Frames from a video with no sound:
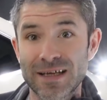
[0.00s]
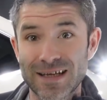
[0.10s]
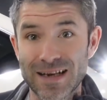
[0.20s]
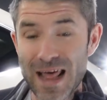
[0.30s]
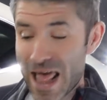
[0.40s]

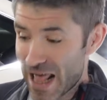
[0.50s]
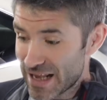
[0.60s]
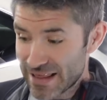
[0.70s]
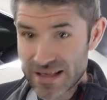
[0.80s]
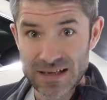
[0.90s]
And
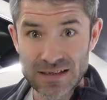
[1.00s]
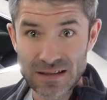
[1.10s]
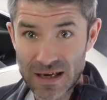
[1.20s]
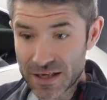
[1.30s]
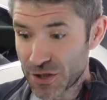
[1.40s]
anything
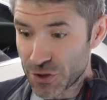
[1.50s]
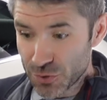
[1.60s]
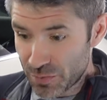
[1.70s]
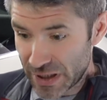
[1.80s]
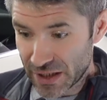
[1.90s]
like
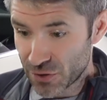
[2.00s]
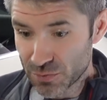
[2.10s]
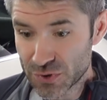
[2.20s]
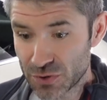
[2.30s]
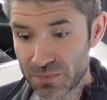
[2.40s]
you picking
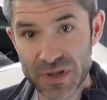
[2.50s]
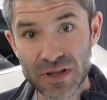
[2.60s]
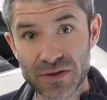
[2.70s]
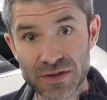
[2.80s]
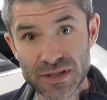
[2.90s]
up
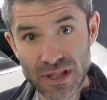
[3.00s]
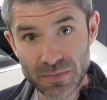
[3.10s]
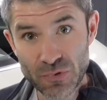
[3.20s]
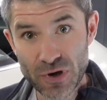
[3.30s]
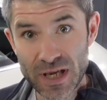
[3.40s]
something that's
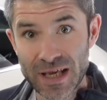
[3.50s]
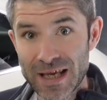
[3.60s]
slippery,